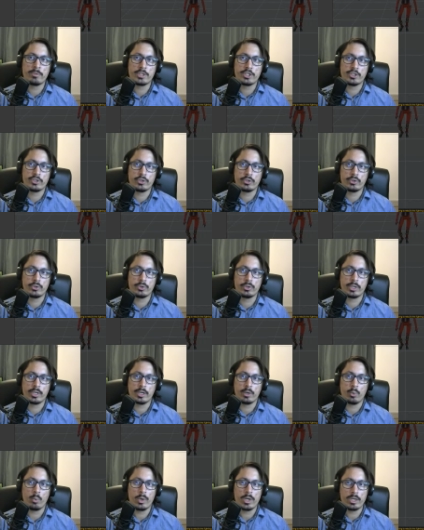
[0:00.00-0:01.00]
make sure you
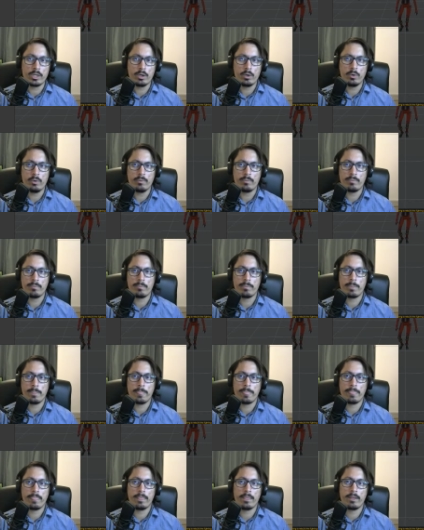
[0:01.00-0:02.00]
click Window,
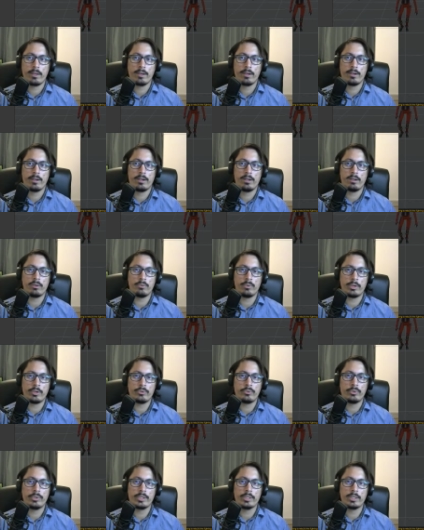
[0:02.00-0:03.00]

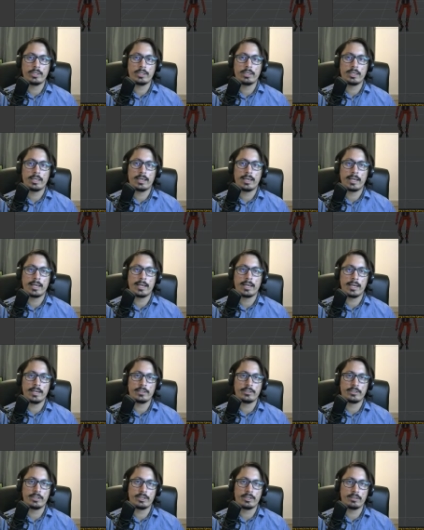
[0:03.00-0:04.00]
Rendering, and
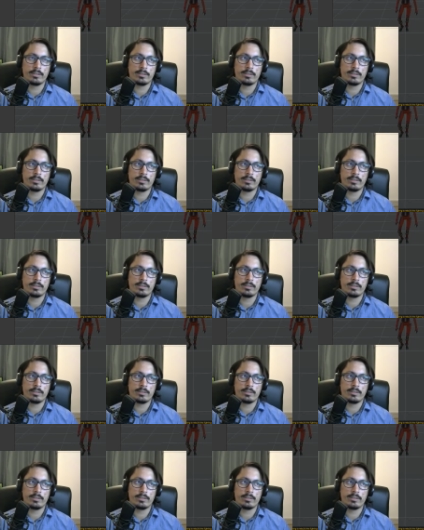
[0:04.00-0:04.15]
Lighting.